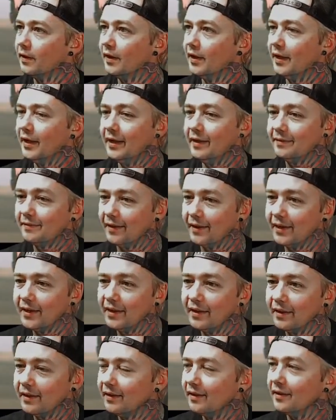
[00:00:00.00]
It's like
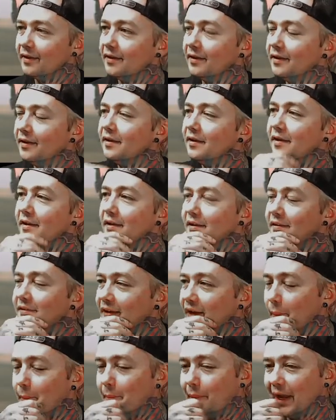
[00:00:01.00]
it's like
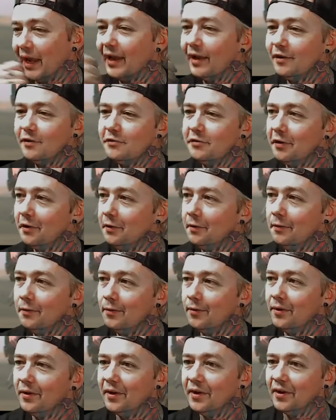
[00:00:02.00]
a
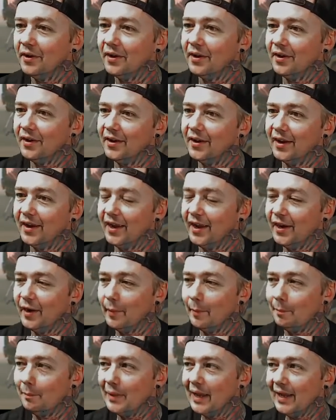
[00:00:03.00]
banjo and a
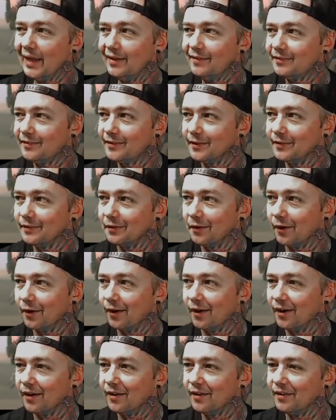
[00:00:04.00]
bass
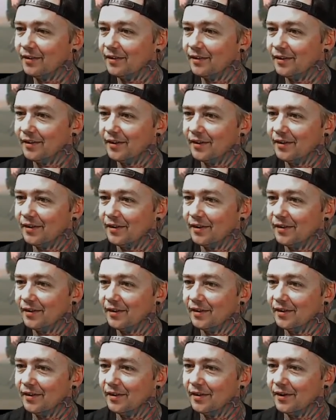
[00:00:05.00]
guitar
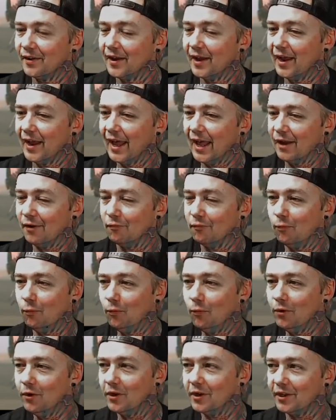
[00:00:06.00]
out of
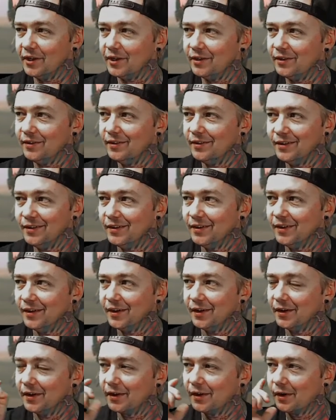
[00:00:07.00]
wood
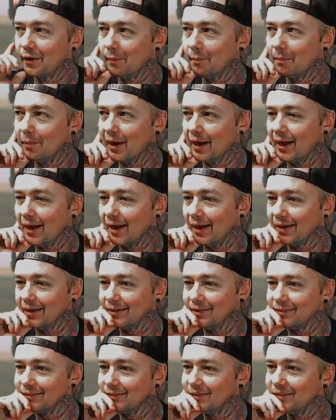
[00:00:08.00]

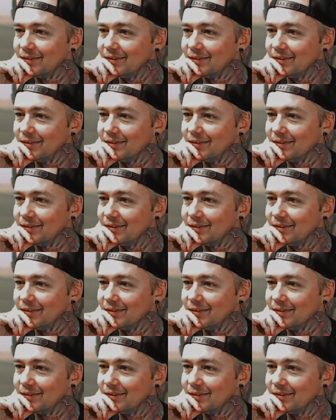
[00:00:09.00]
combined.